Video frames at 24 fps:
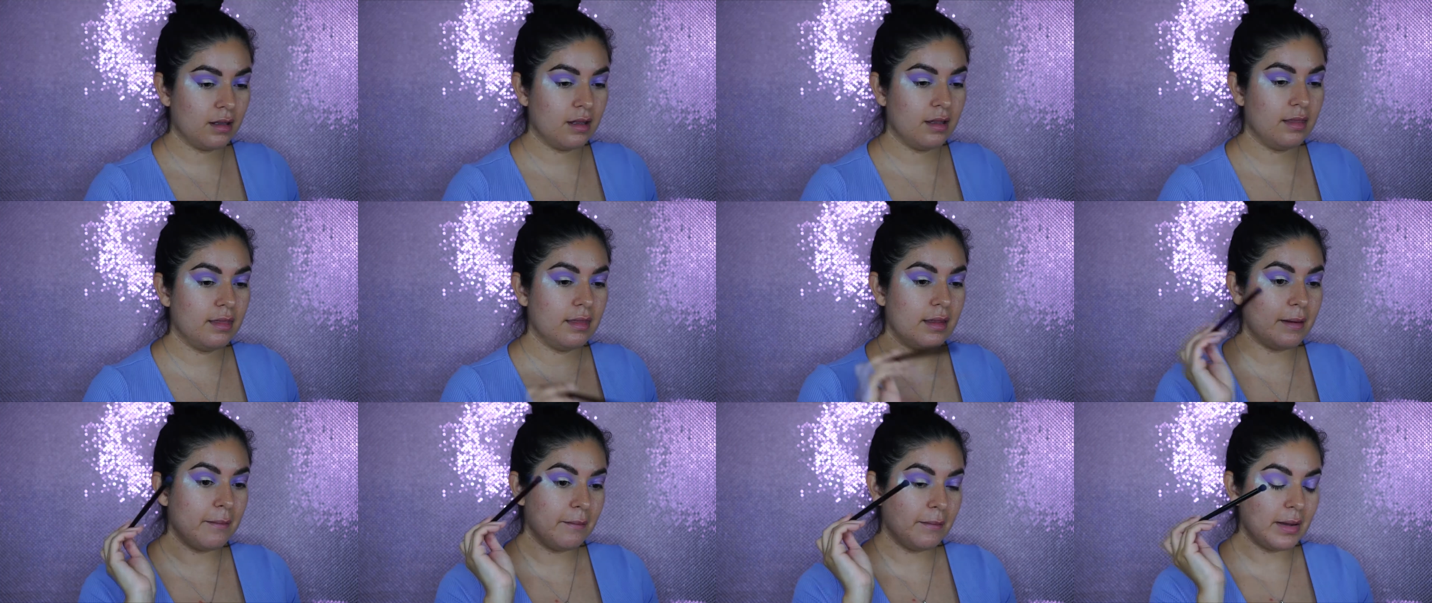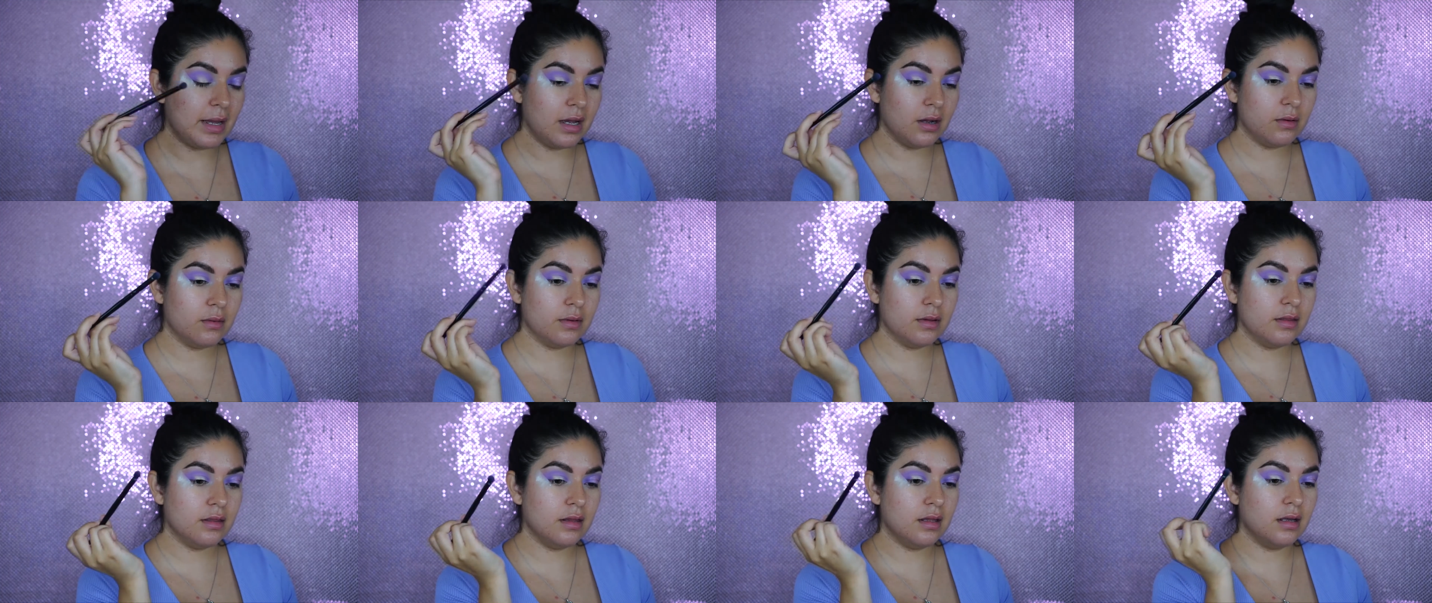And then back
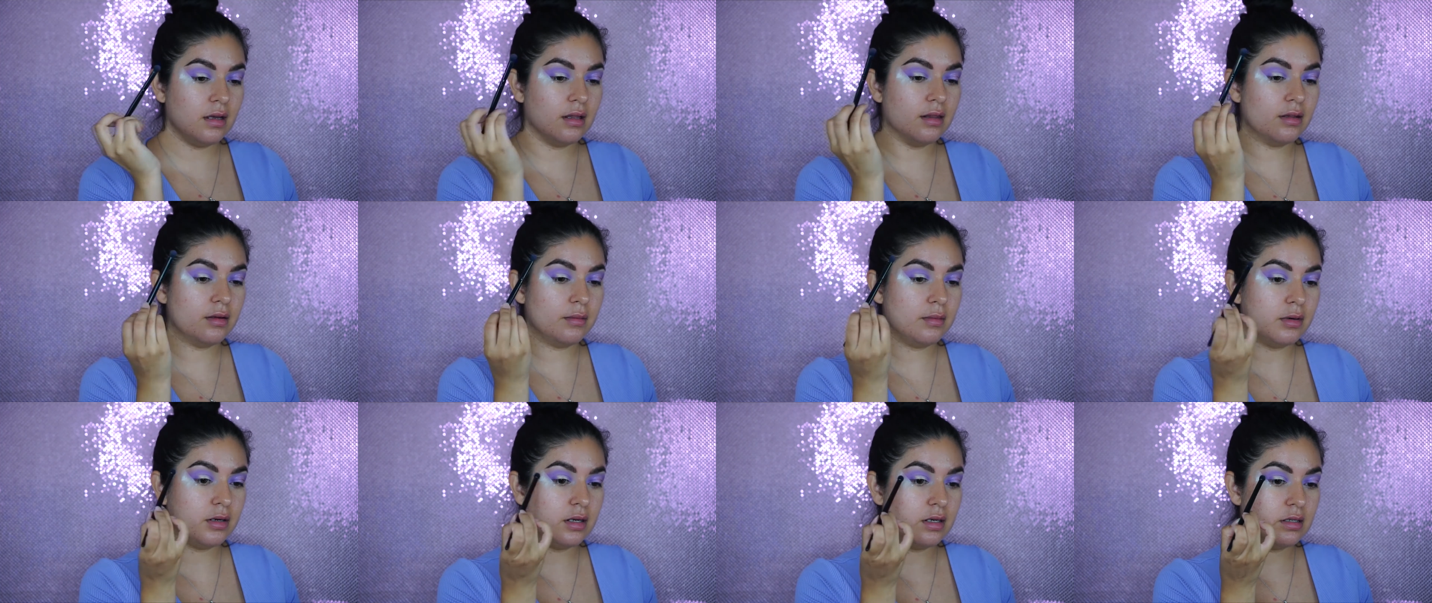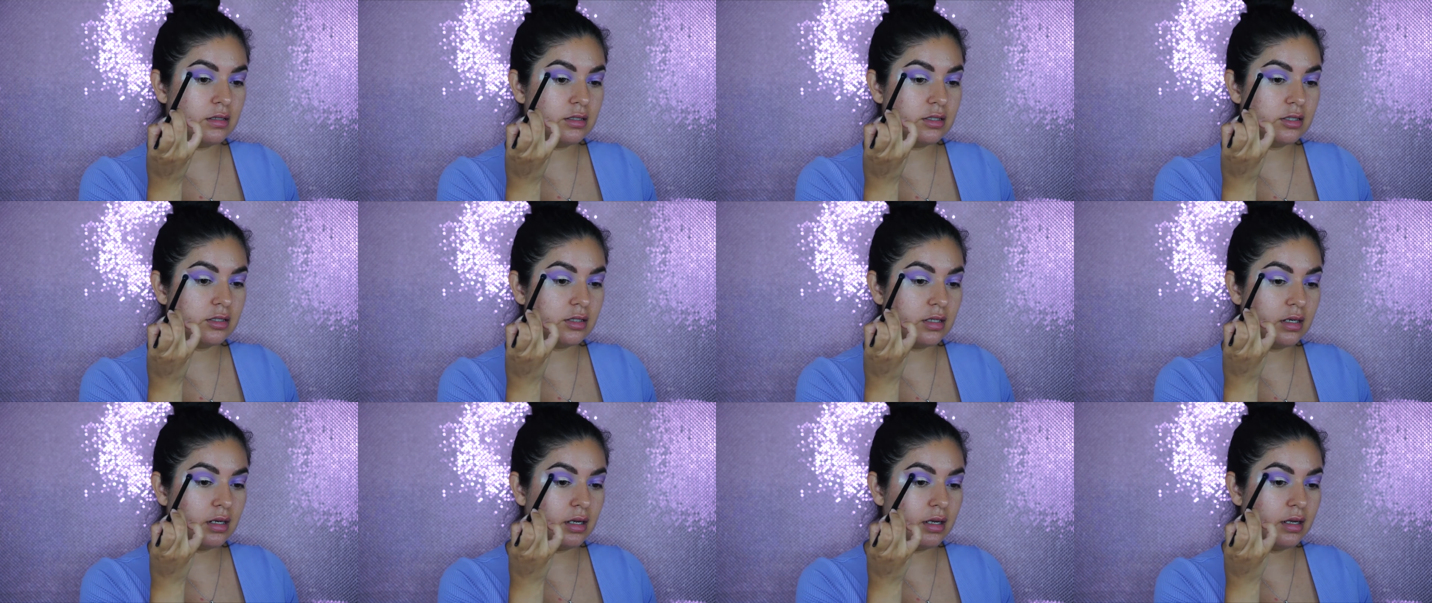with the other brush,
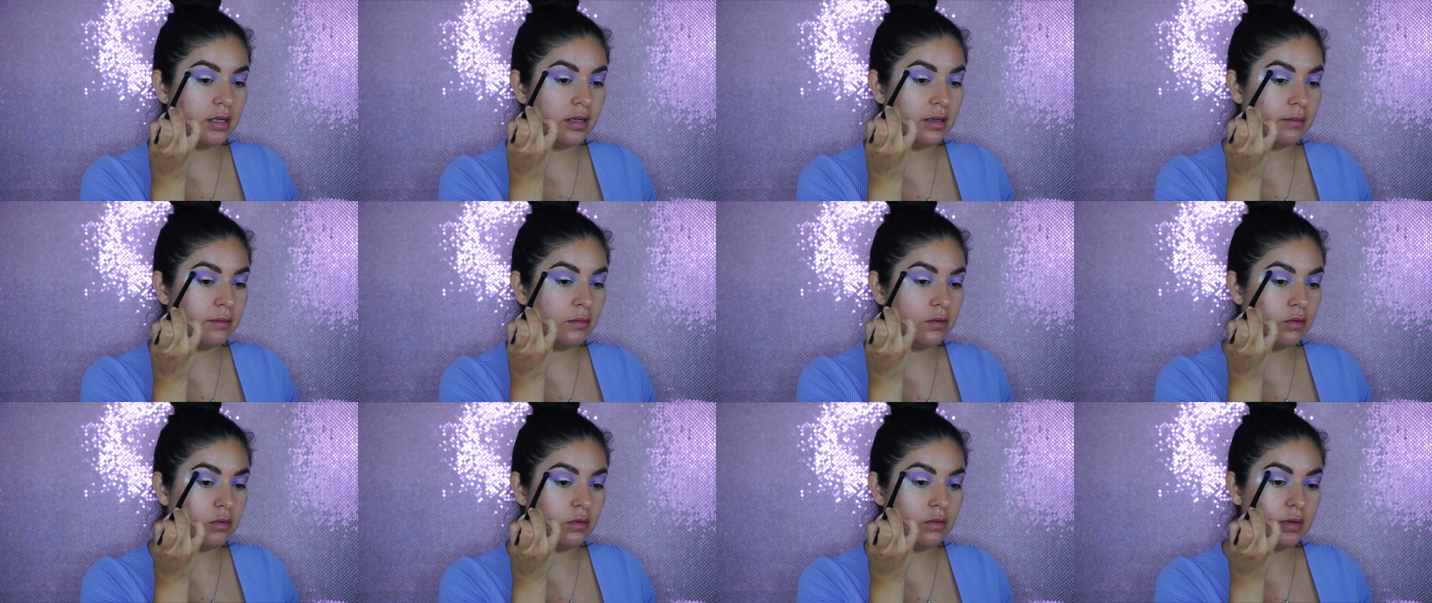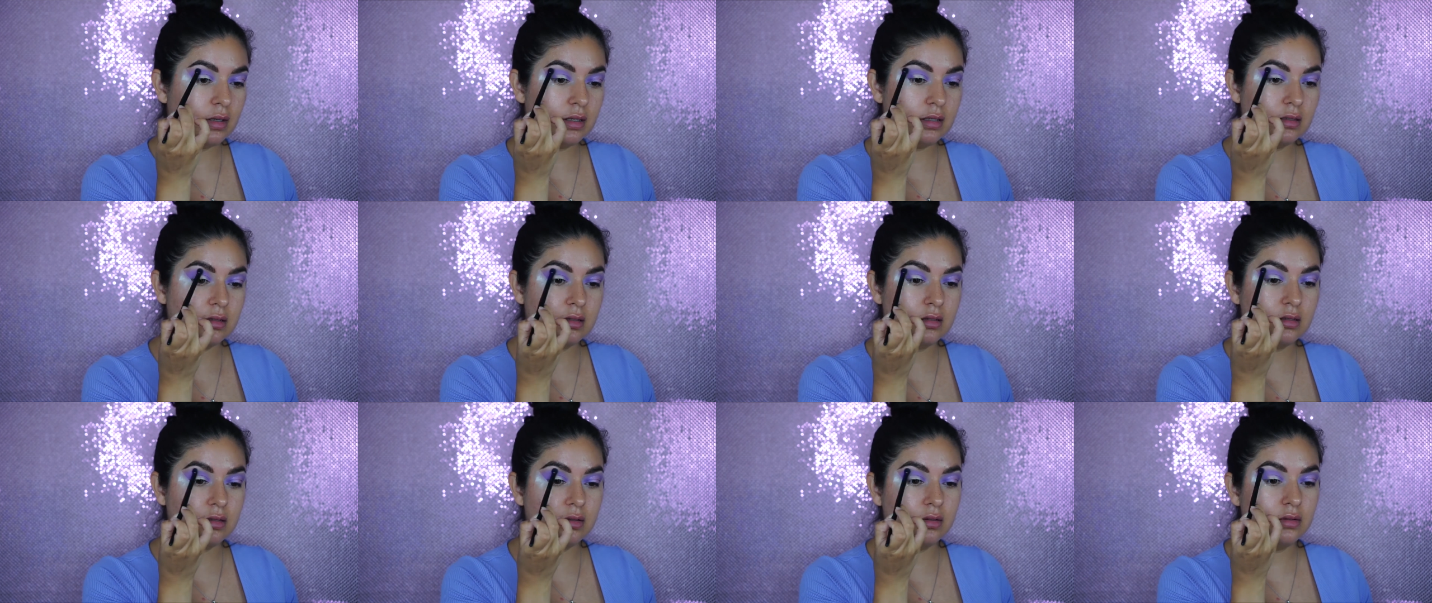I am going
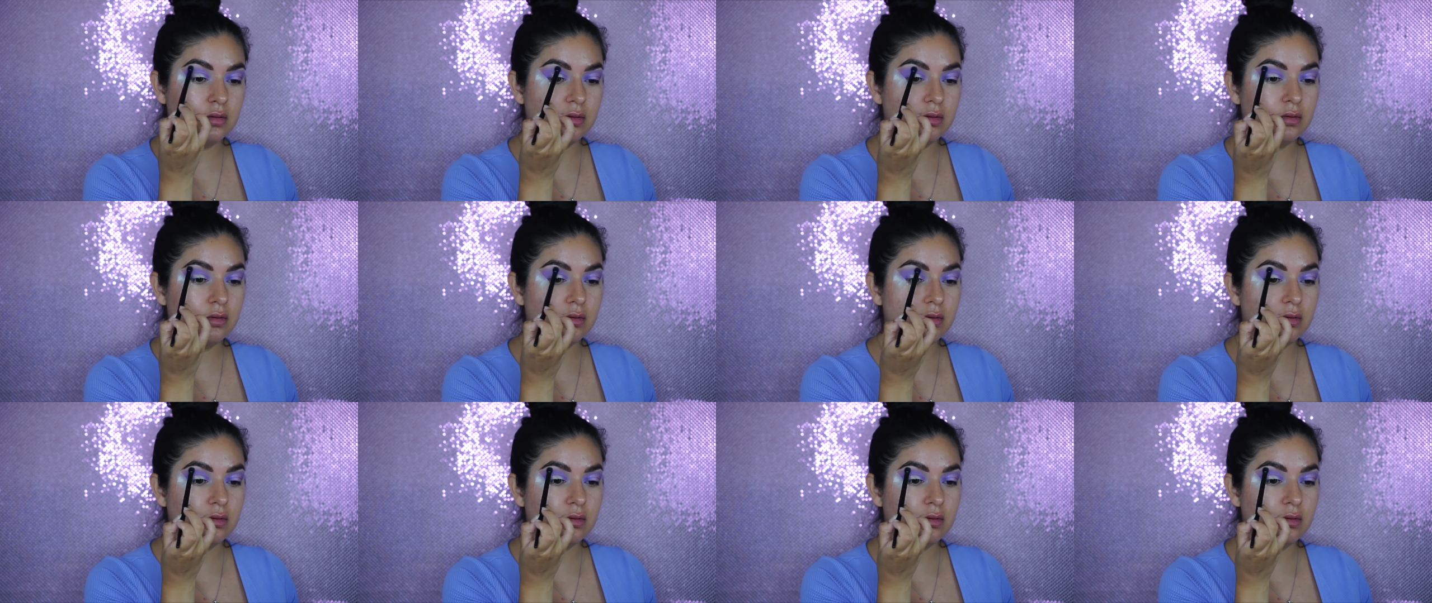to